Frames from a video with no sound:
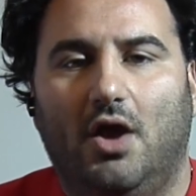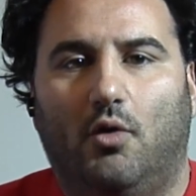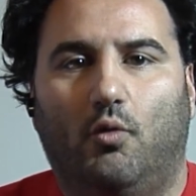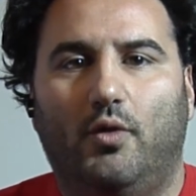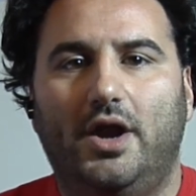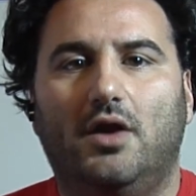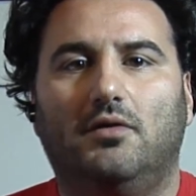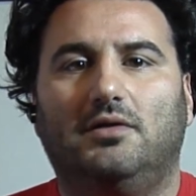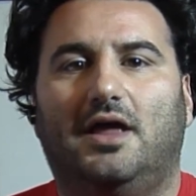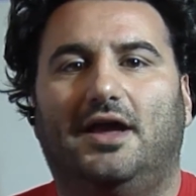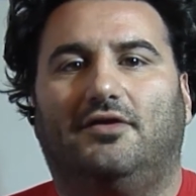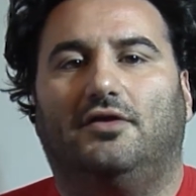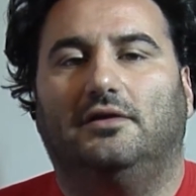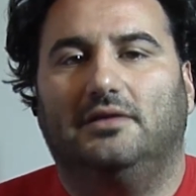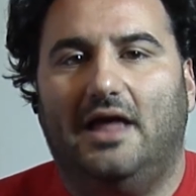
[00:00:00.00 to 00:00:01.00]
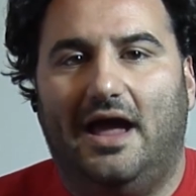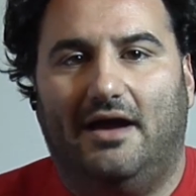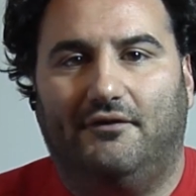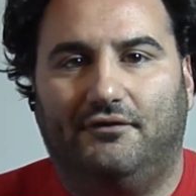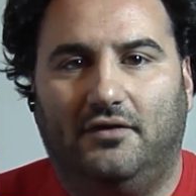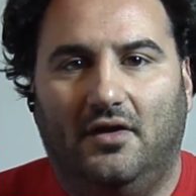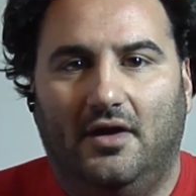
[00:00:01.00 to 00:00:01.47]
We don't like the
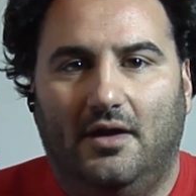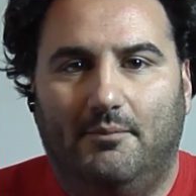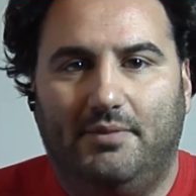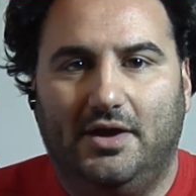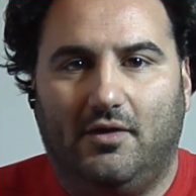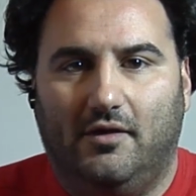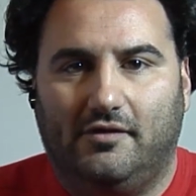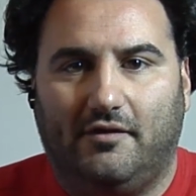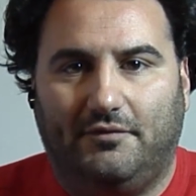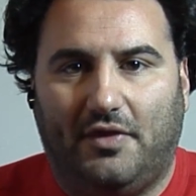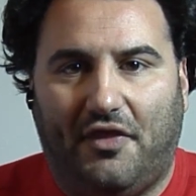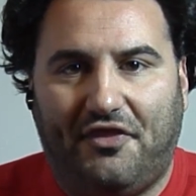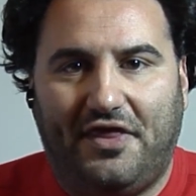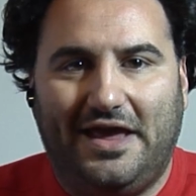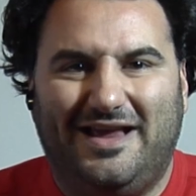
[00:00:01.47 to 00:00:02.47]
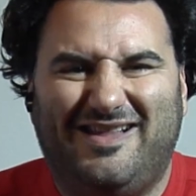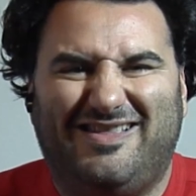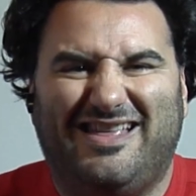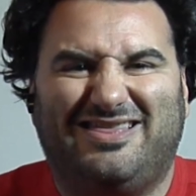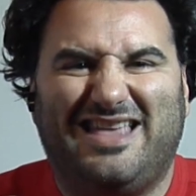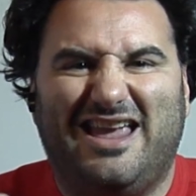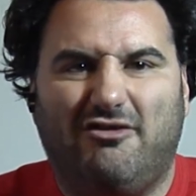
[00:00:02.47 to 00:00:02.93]
left because of the things
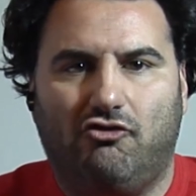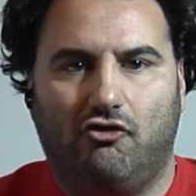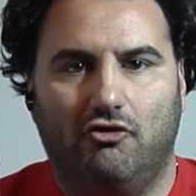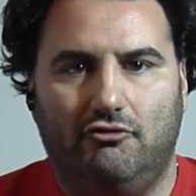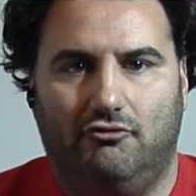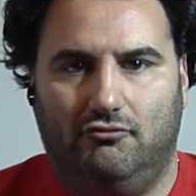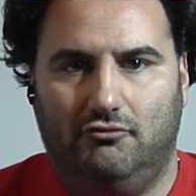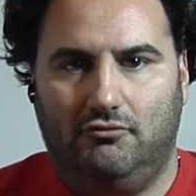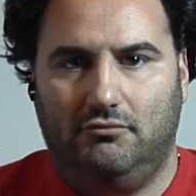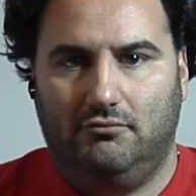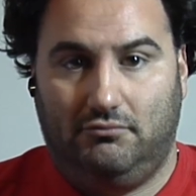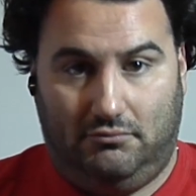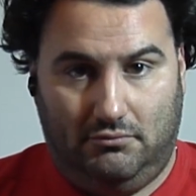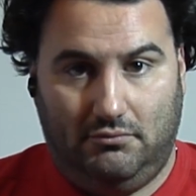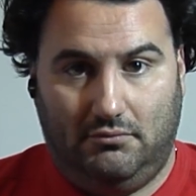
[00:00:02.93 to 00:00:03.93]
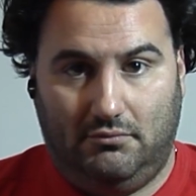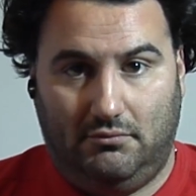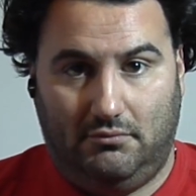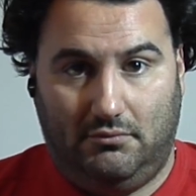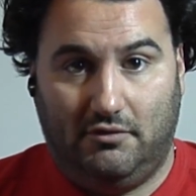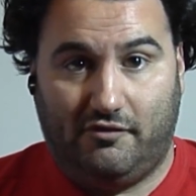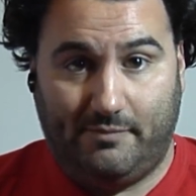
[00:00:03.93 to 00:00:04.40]
that they do,
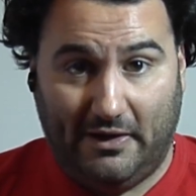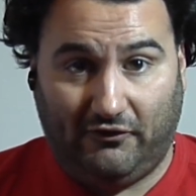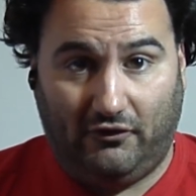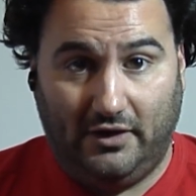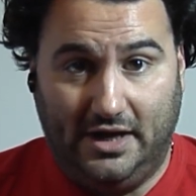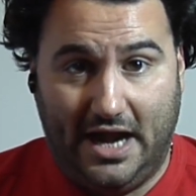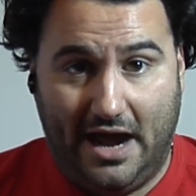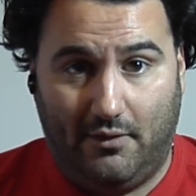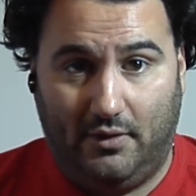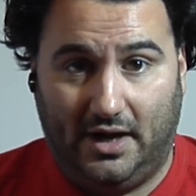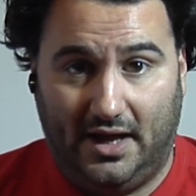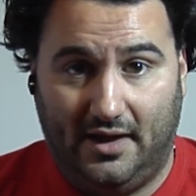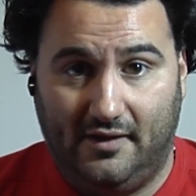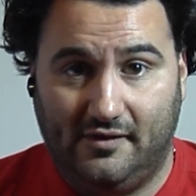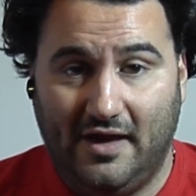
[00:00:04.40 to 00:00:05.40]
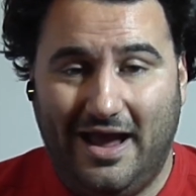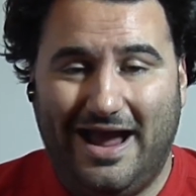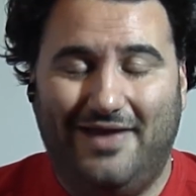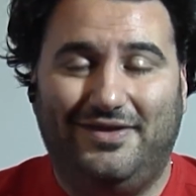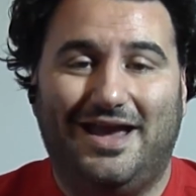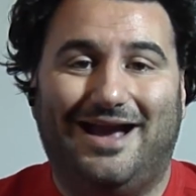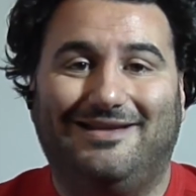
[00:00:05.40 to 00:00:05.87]
especially nowadays,
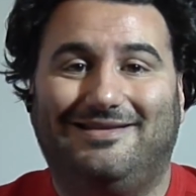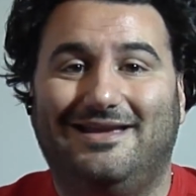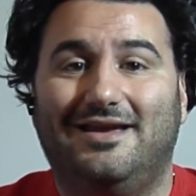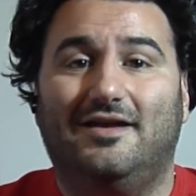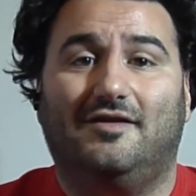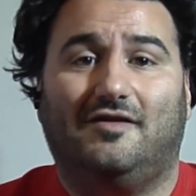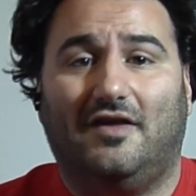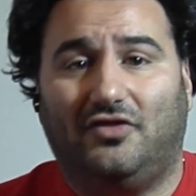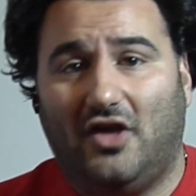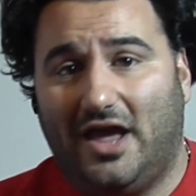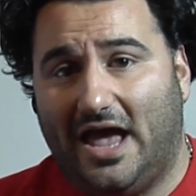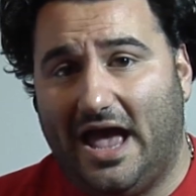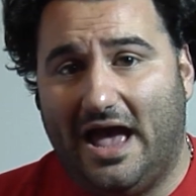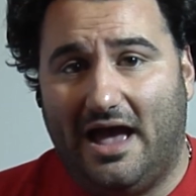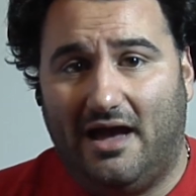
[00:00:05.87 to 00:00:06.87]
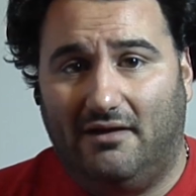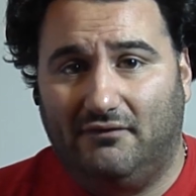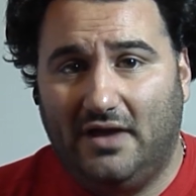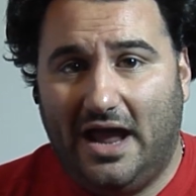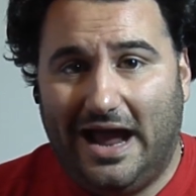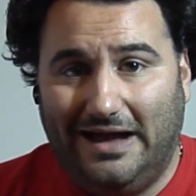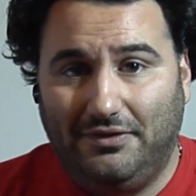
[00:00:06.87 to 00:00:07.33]
and the ideas that they have
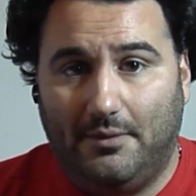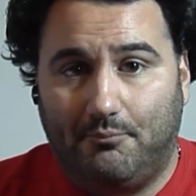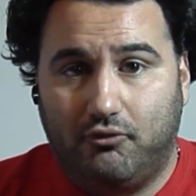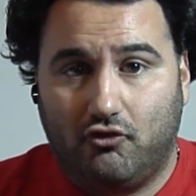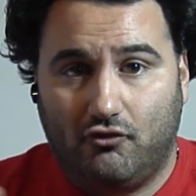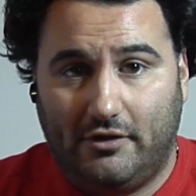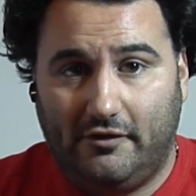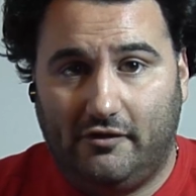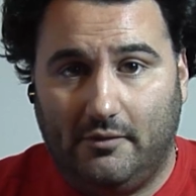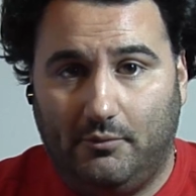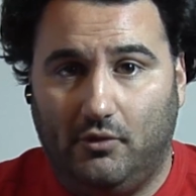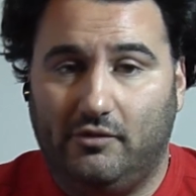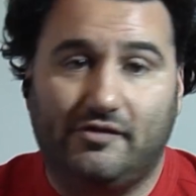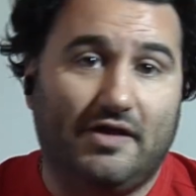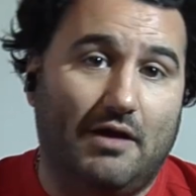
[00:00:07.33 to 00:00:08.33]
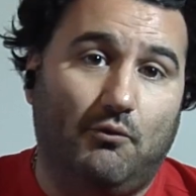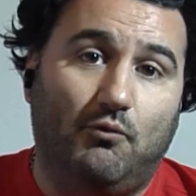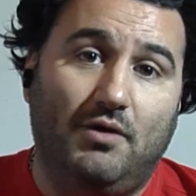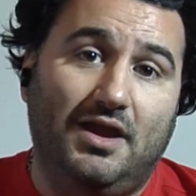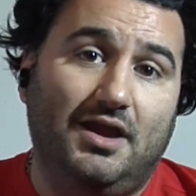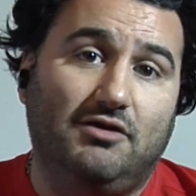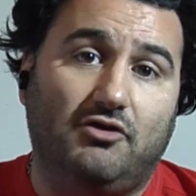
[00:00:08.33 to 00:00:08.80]
and the principles that
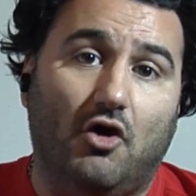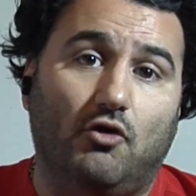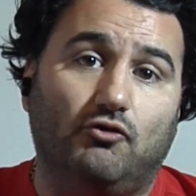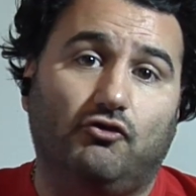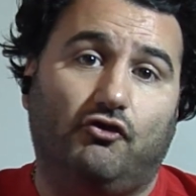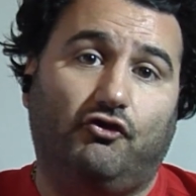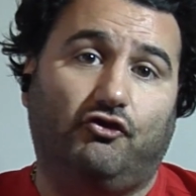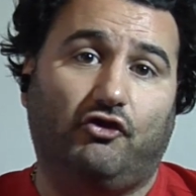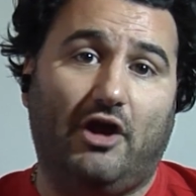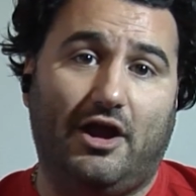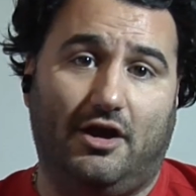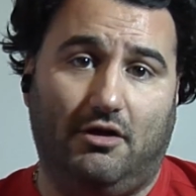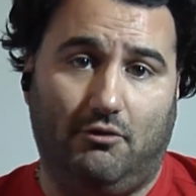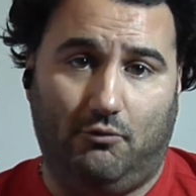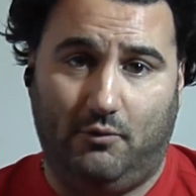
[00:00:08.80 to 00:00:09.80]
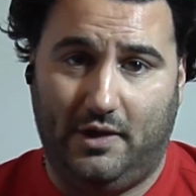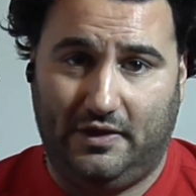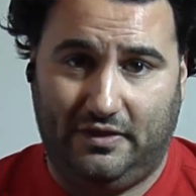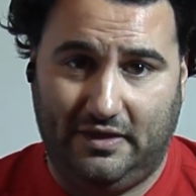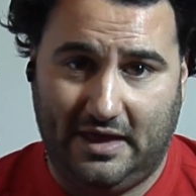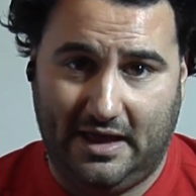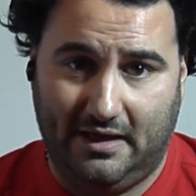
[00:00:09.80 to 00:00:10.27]
we don't share
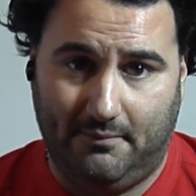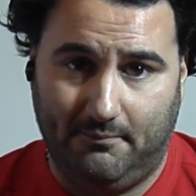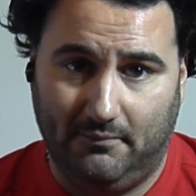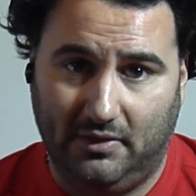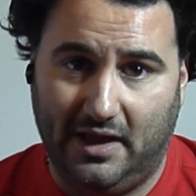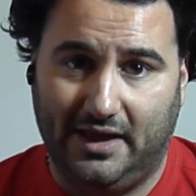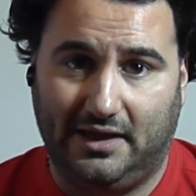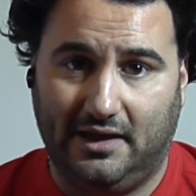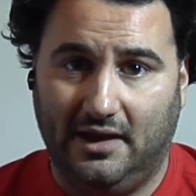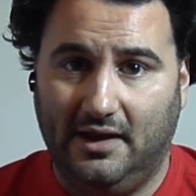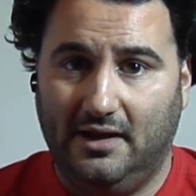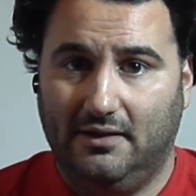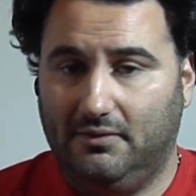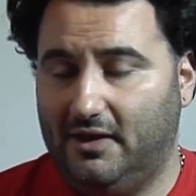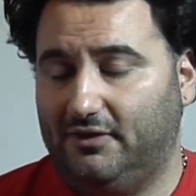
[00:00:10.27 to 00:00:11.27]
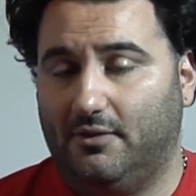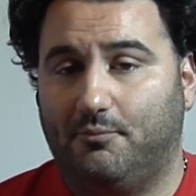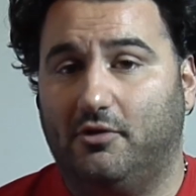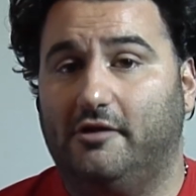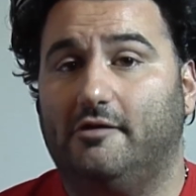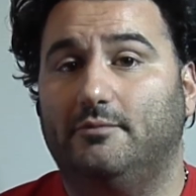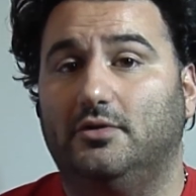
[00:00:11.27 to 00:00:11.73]
with them. Like the
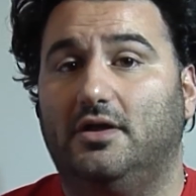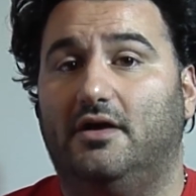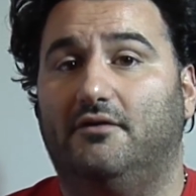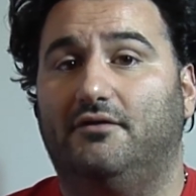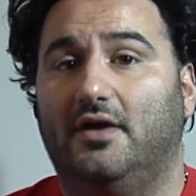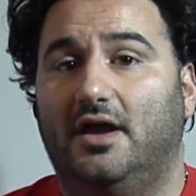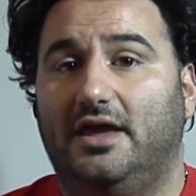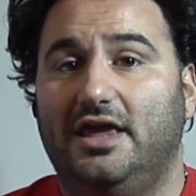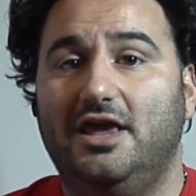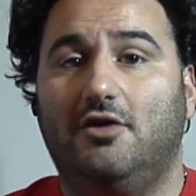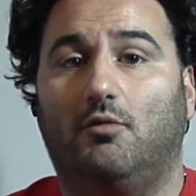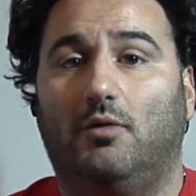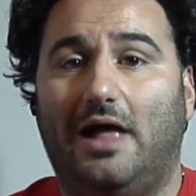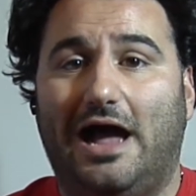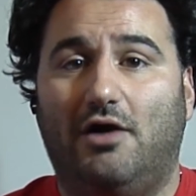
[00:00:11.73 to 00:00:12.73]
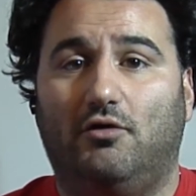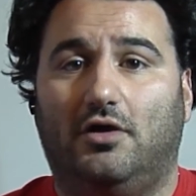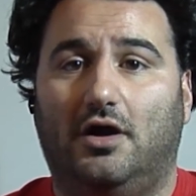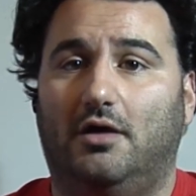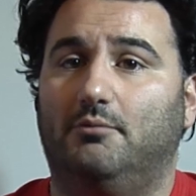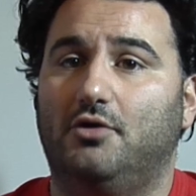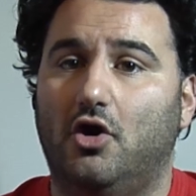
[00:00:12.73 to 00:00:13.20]
principle of equal
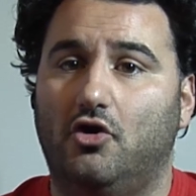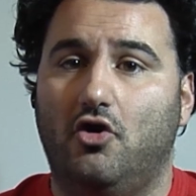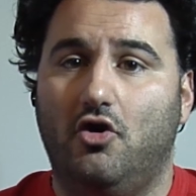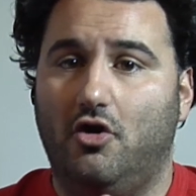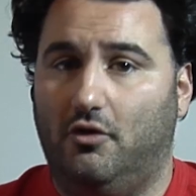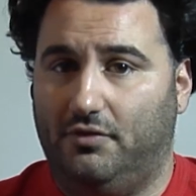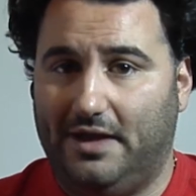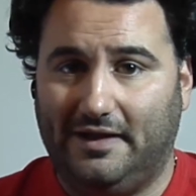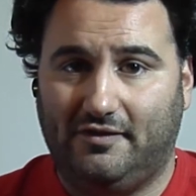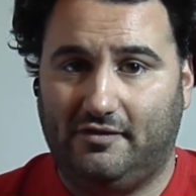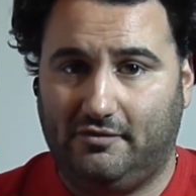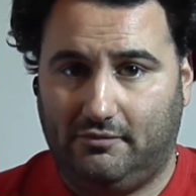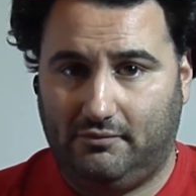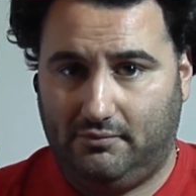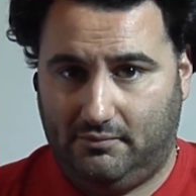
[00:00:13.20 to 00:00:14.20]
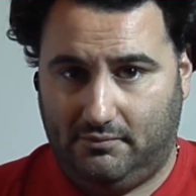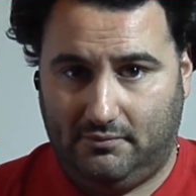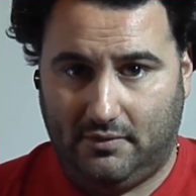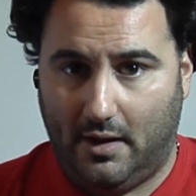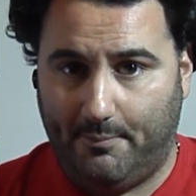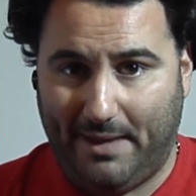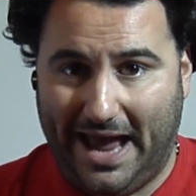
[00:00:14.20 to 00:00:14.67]
outcome. No. That's
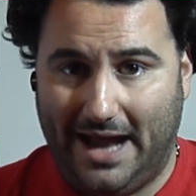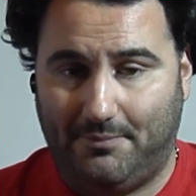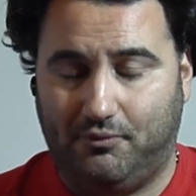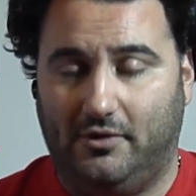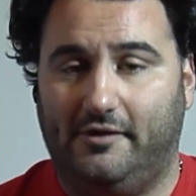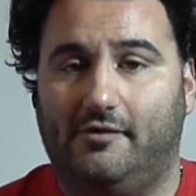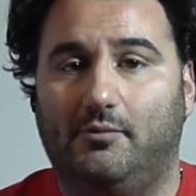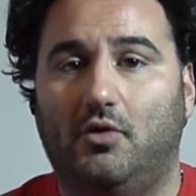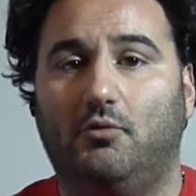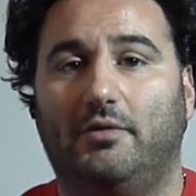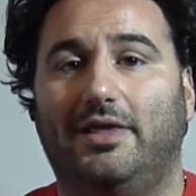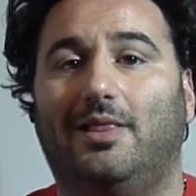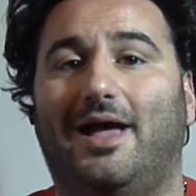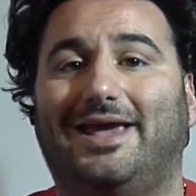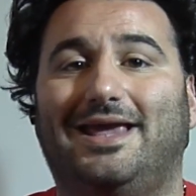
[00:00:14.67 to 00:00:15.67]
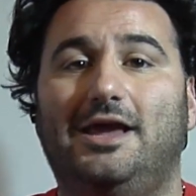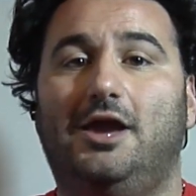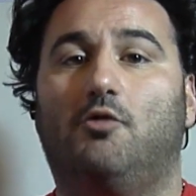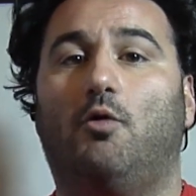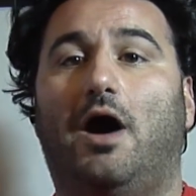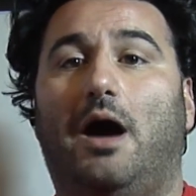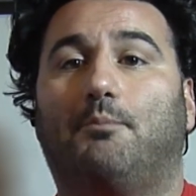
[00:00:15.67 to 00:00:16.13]
a bad principle. We like
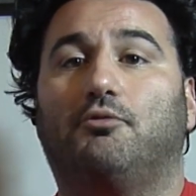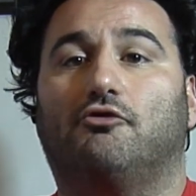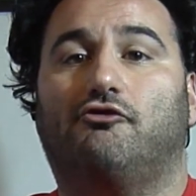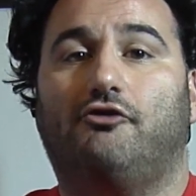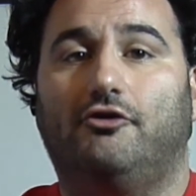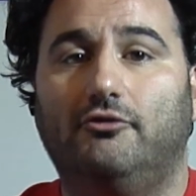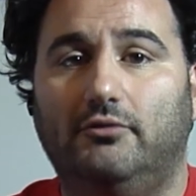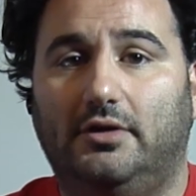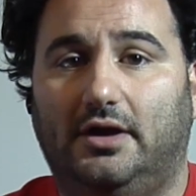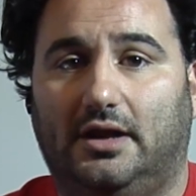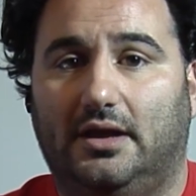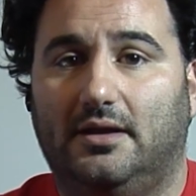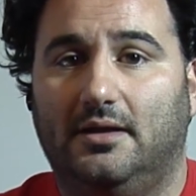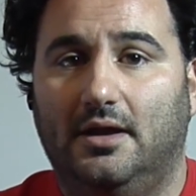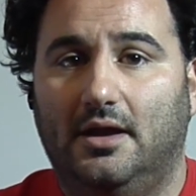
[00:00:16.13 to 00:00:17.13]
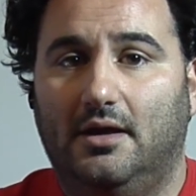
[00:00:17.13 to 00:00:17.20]
equal opportunity.